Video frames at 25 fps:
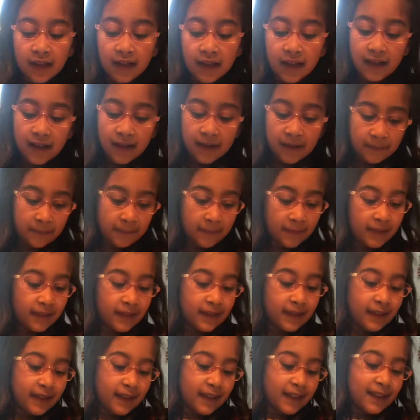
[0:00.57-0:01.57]
Um,
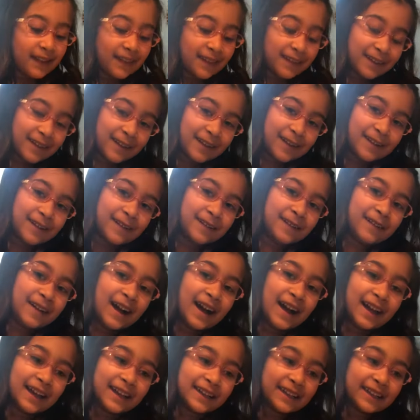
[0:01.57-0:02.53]
so hi